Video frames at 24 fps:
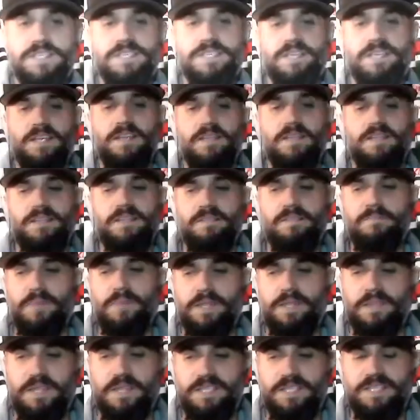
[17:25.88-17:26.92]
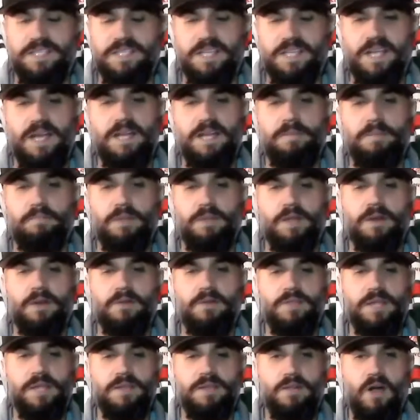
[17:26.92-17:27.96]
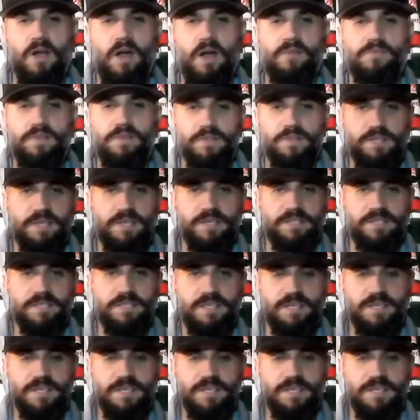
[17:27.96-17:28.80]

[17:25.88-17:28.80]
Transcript: is the kind of player that Caulfield is.